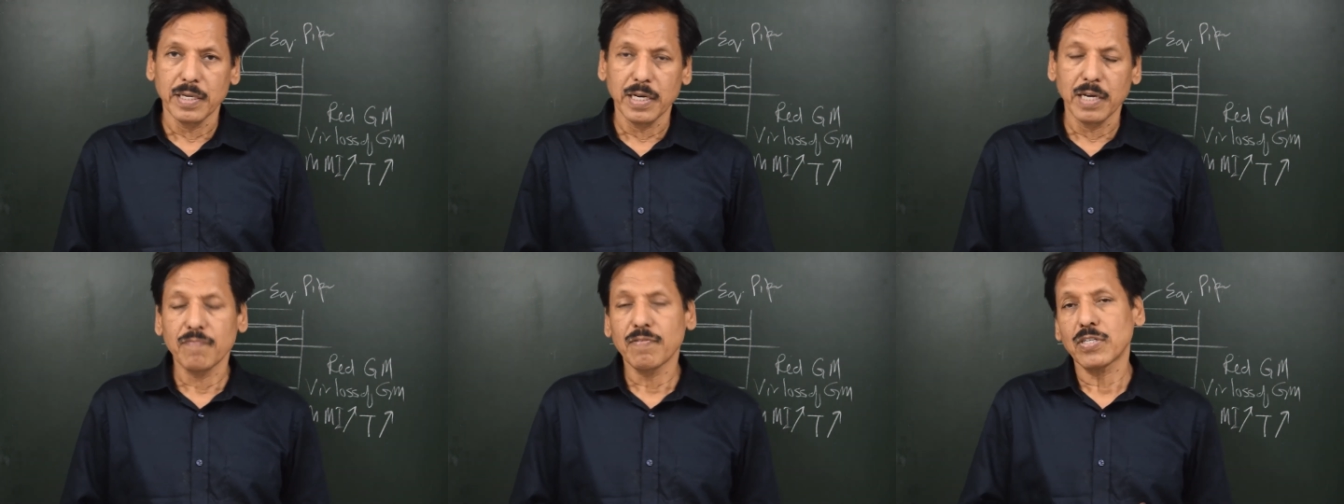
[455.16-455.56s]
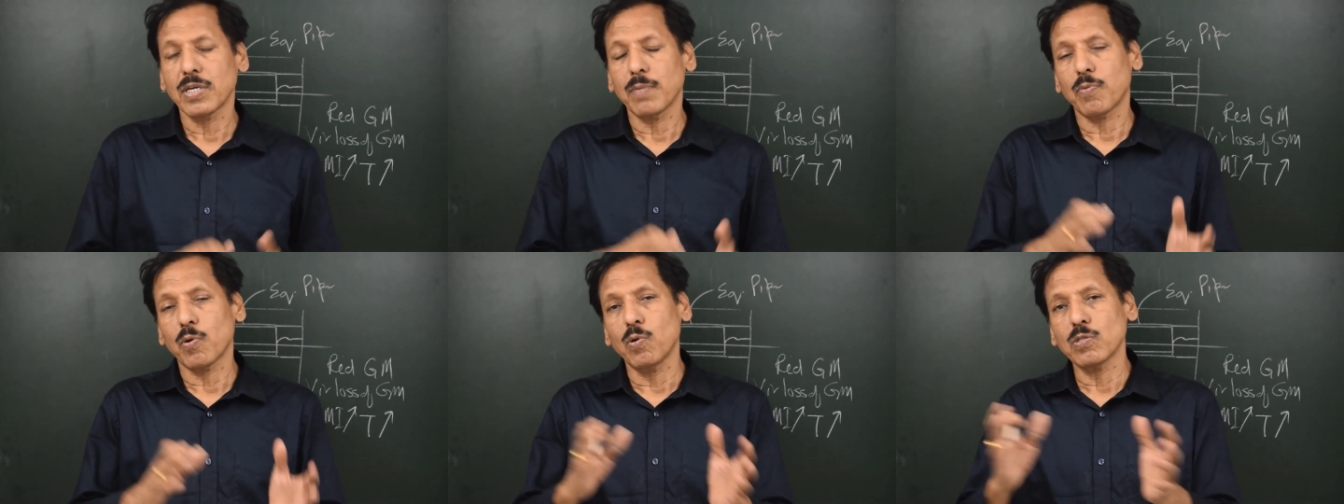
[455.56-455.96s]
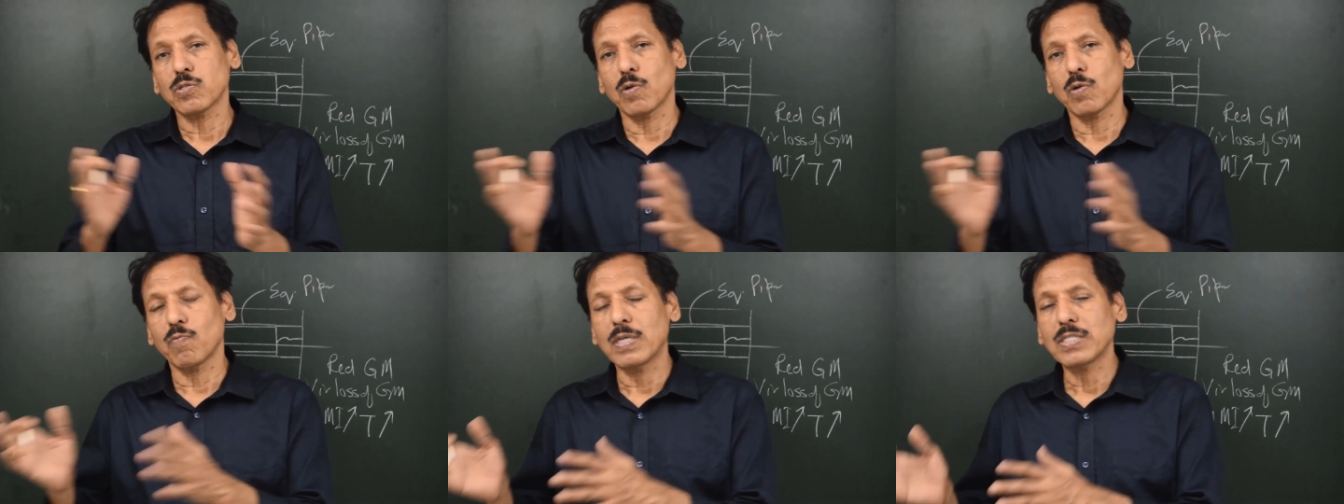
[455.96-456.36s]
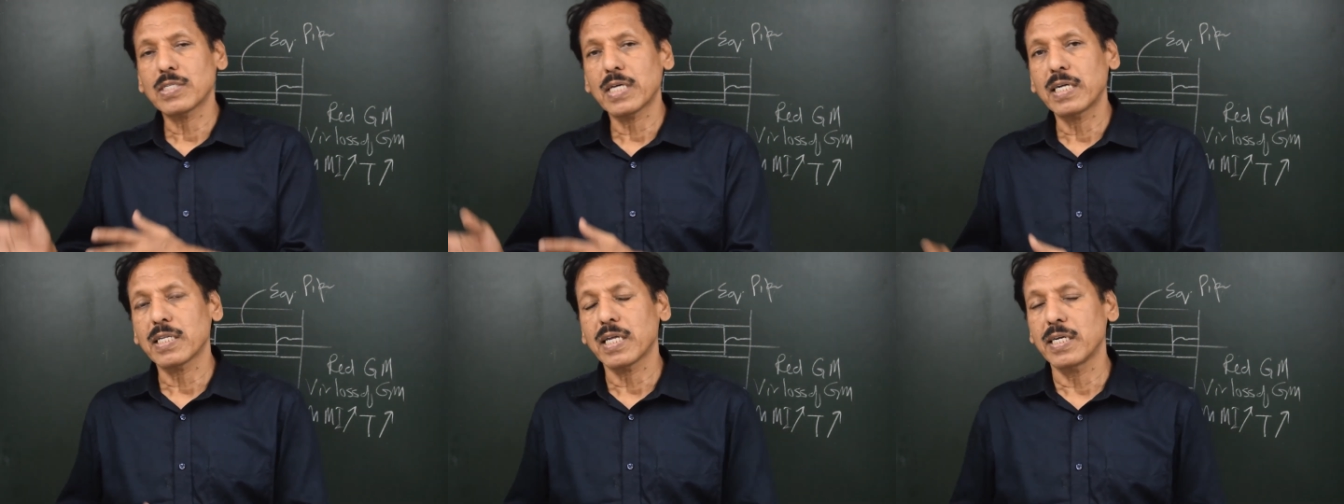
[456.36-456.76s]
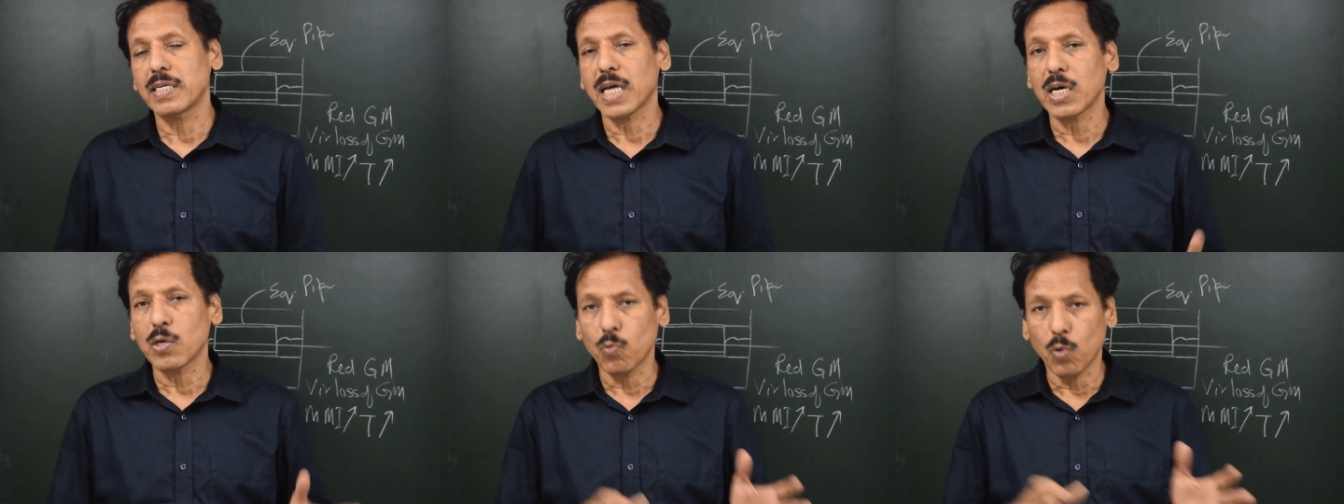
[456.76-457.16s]
If the ship rolls on one side, the
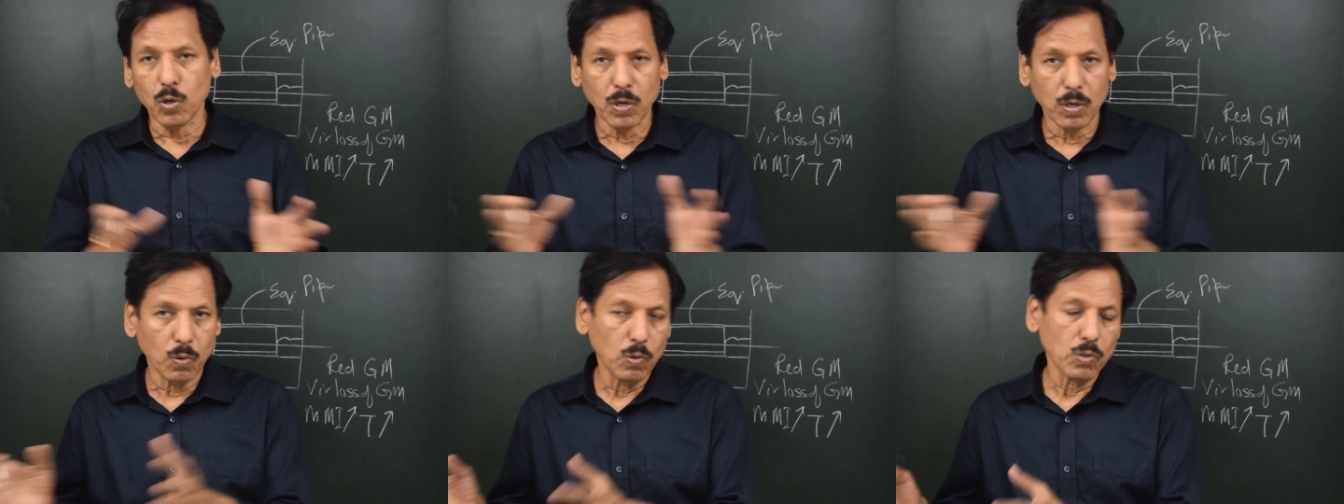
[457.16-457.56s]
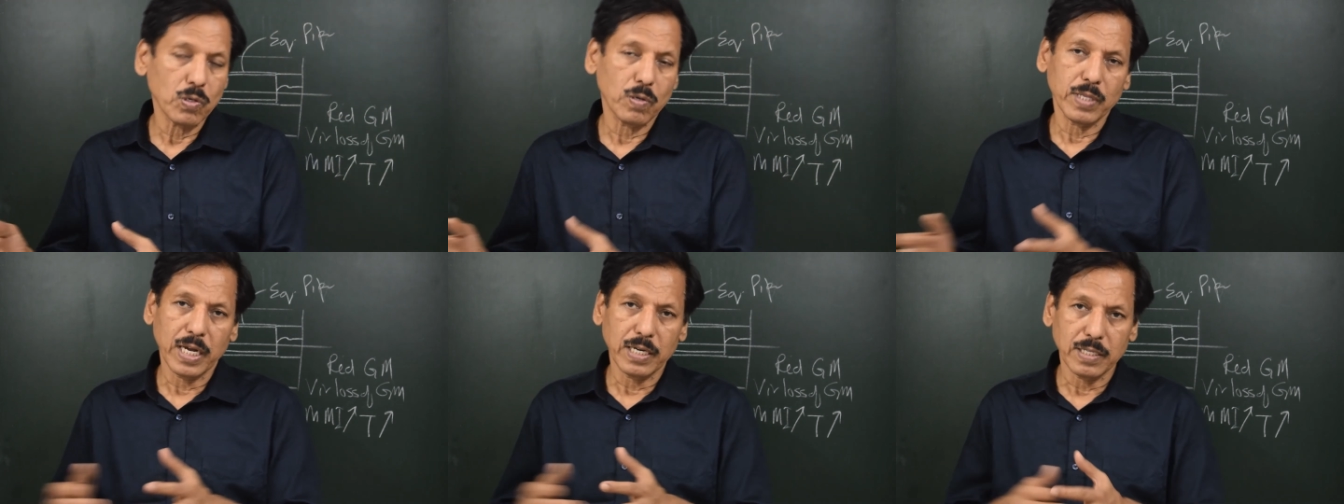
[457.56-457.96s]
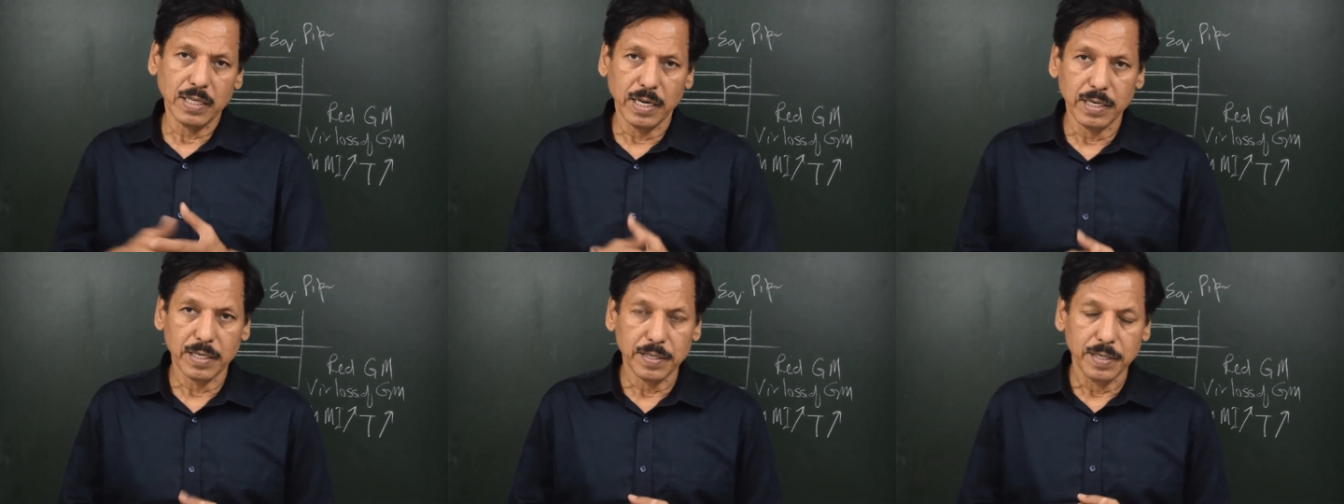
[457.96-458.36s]
entire water goes on that side.